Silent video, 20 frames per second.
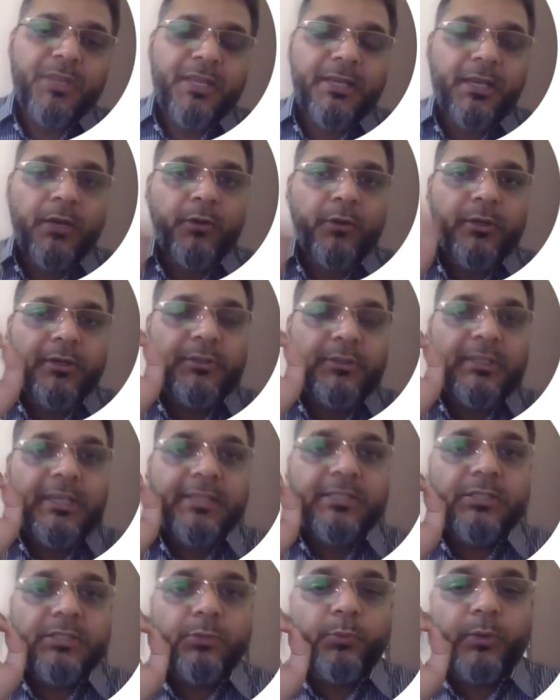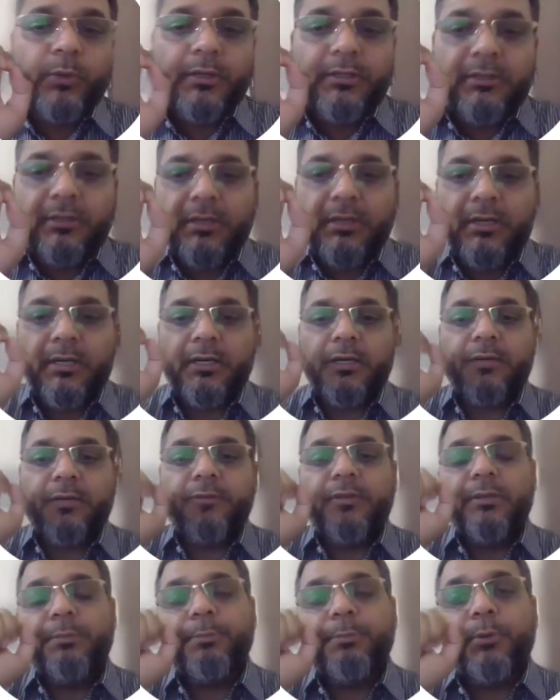Now there is a one
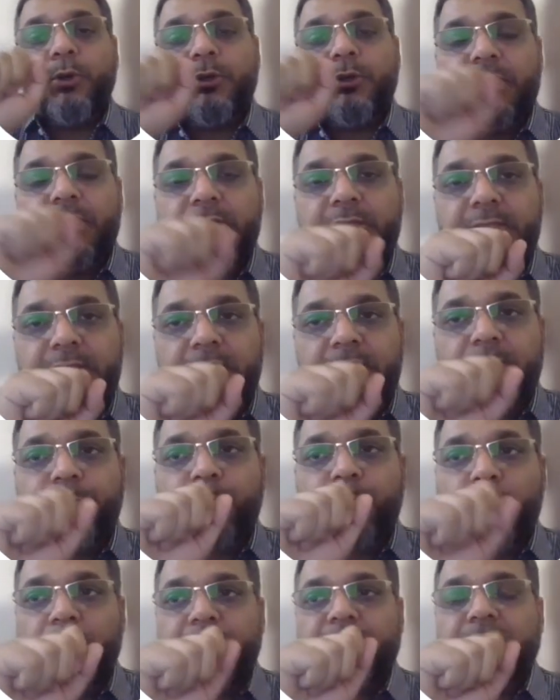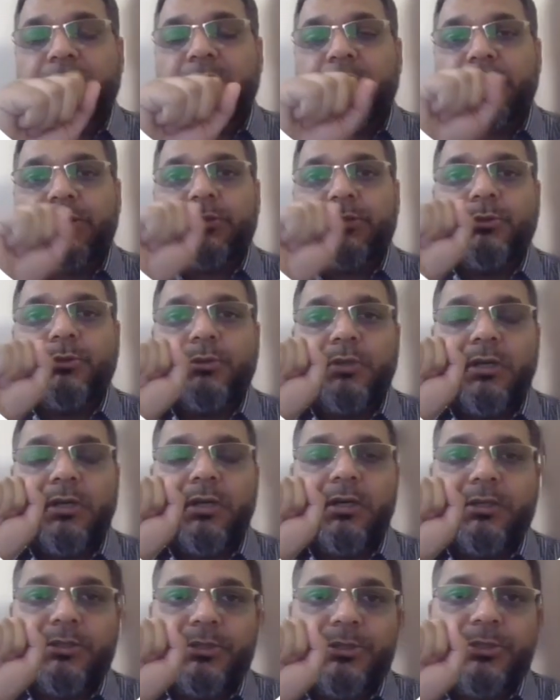important point here to
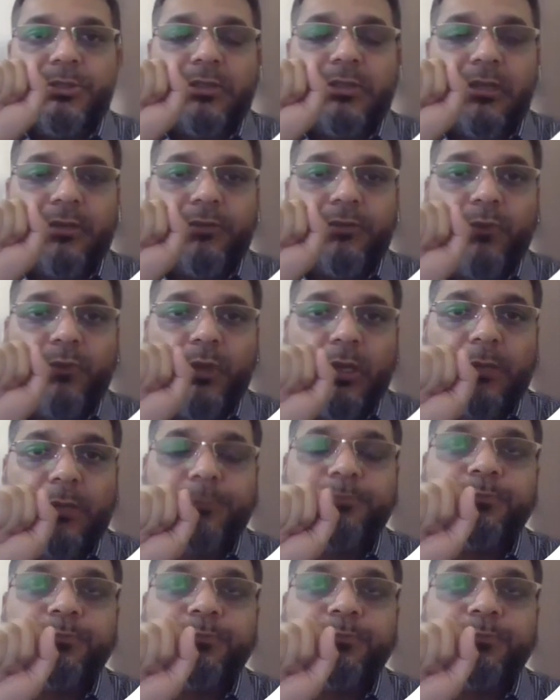just convey,